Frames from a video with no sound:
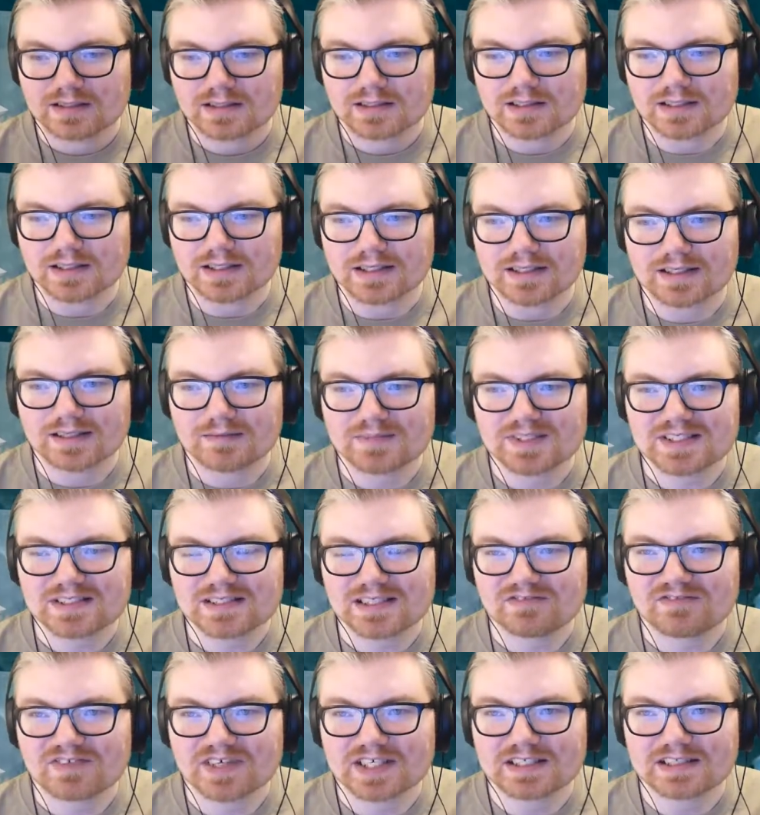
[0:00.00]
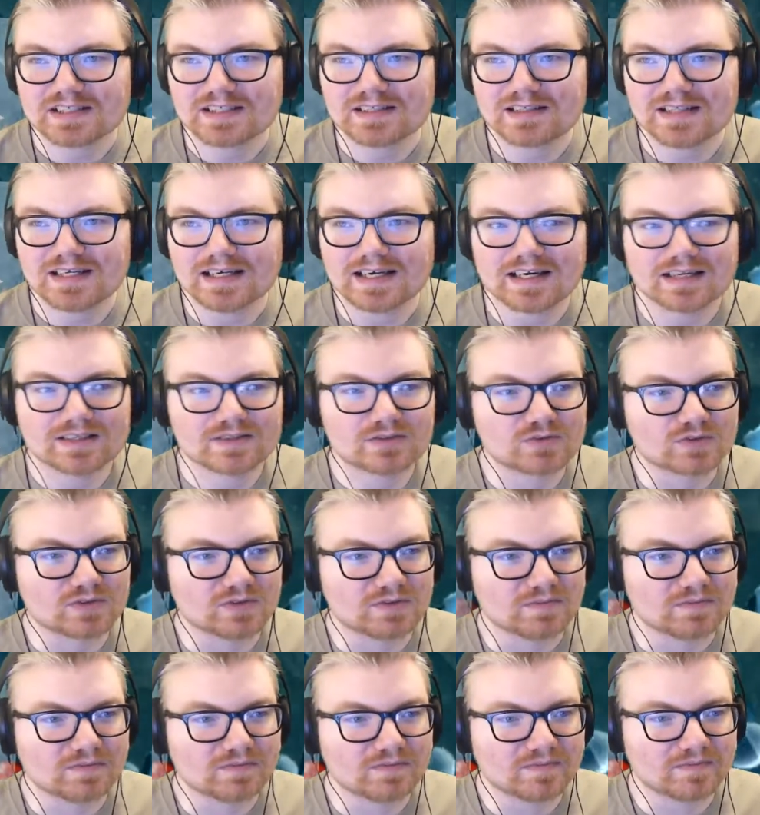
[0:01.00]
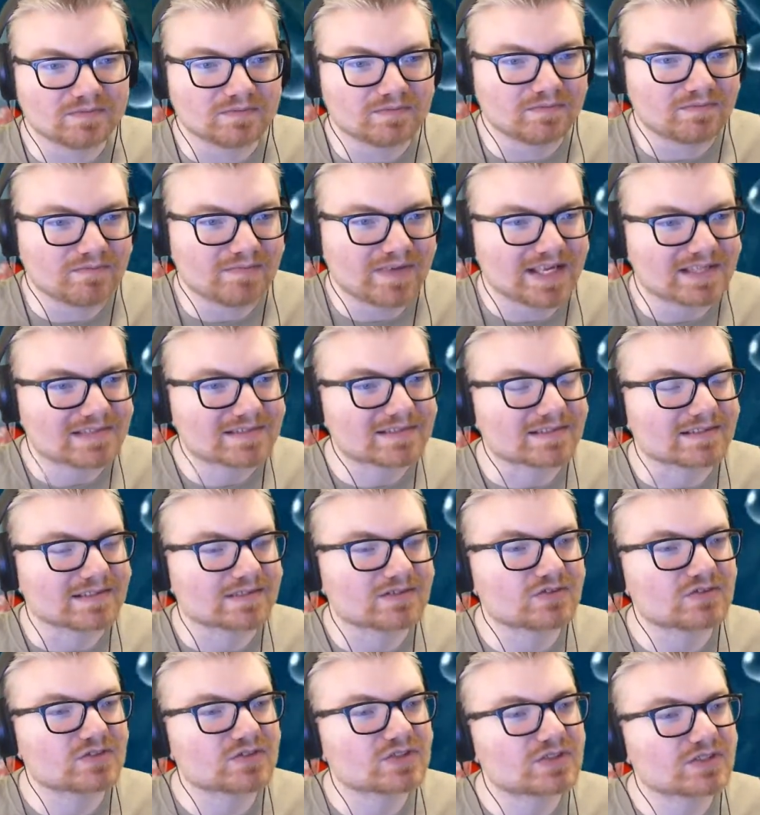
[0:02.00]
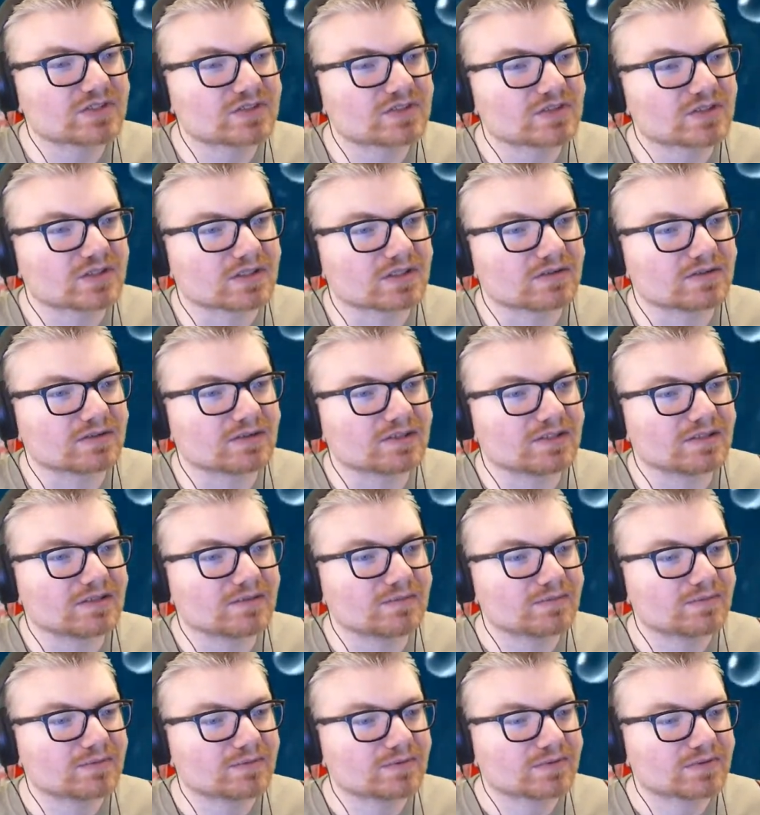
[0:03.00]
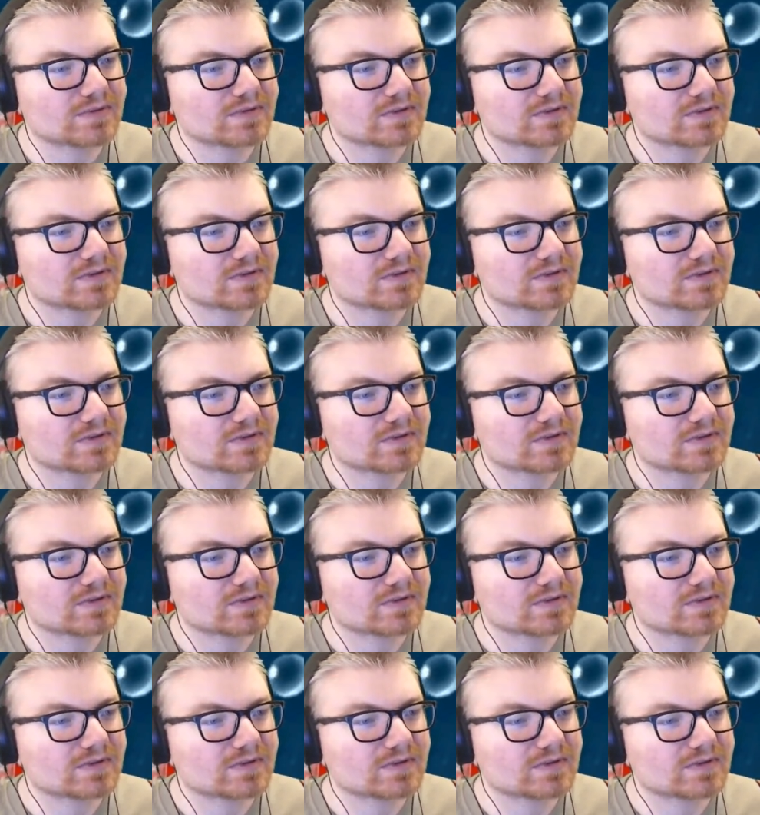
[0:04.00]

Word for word: Yeah, let me see if I can get the actual message to show up